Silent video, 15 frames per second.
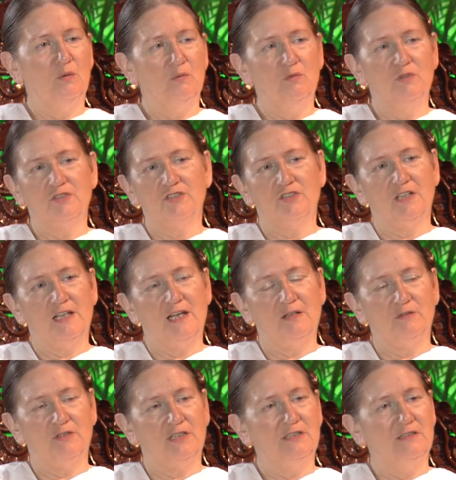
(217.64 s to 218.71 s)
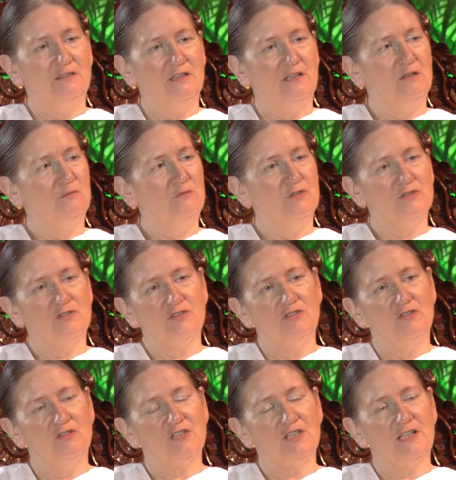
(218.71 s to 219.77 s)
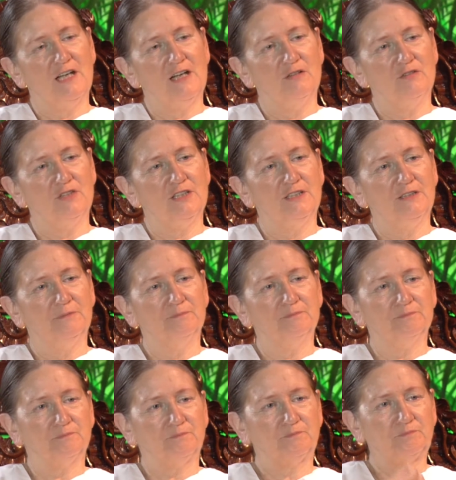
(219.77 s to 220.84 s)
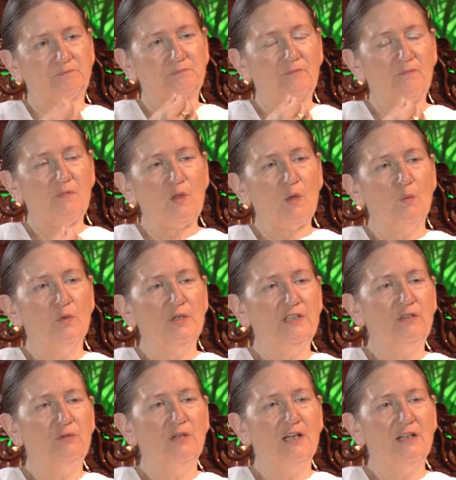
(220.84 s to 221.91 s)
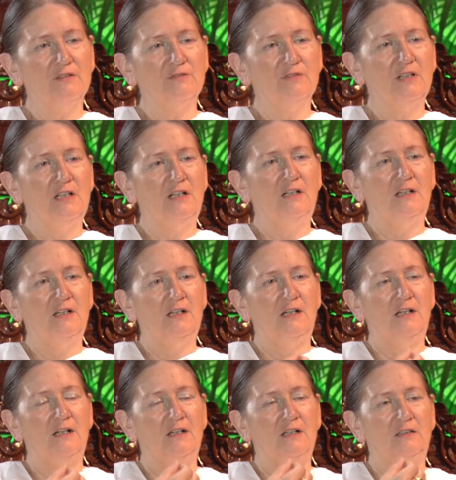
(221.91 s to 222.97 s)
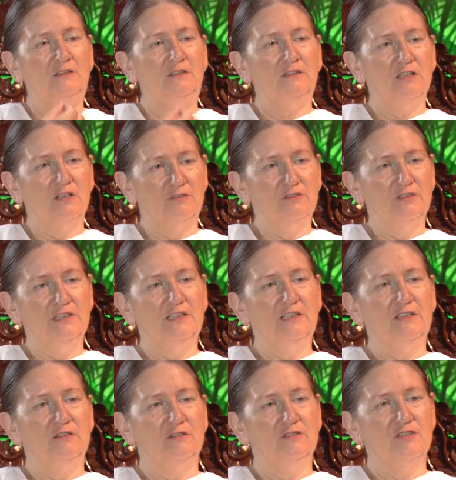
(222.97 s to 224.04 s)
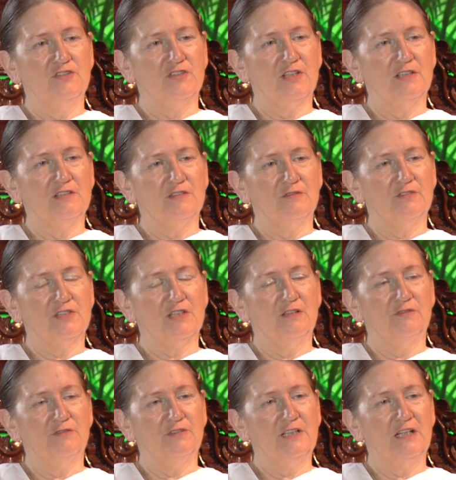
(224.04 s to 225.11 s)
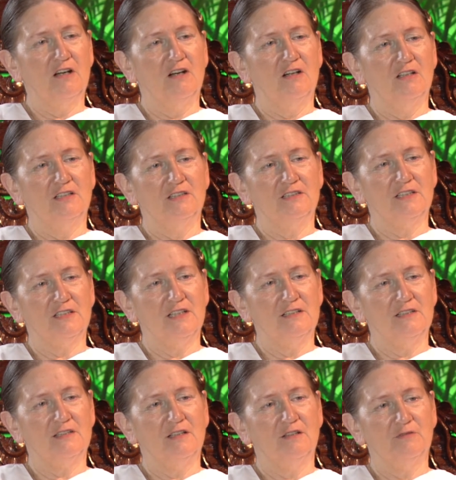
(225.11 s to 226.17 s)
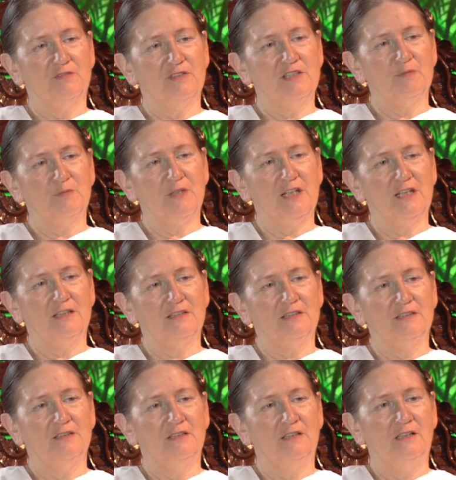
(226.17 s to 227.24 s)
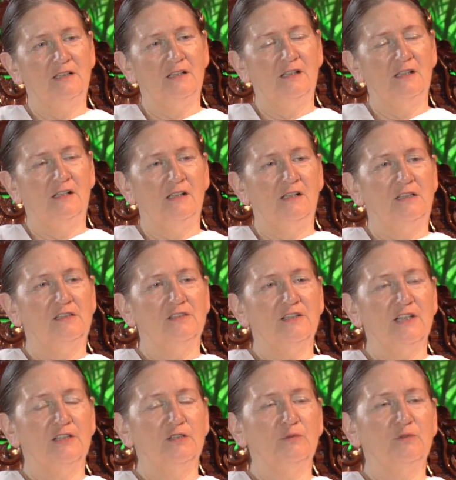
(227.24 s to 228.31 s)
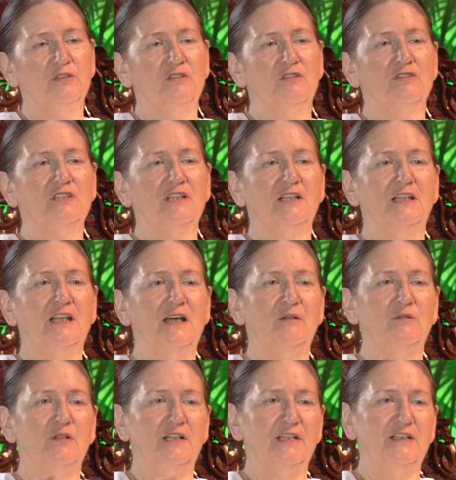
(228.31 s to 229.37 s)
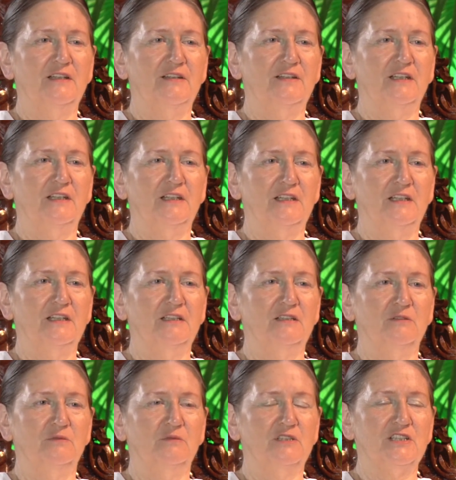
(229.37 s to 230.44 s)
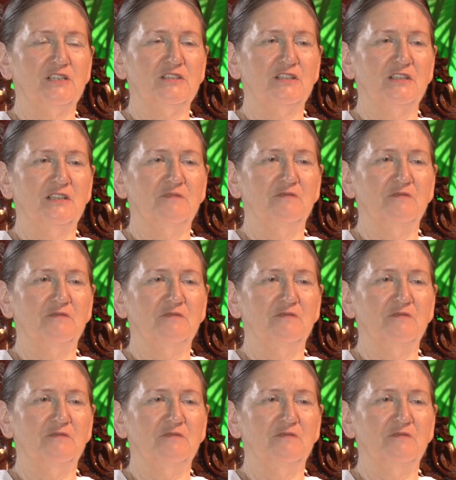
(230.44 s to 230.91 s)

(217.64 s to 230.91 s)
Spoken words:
what's allowed in and what's not allowed in. When you have a really good sense of self-regard and self-respect, then you would not allow anything in which is an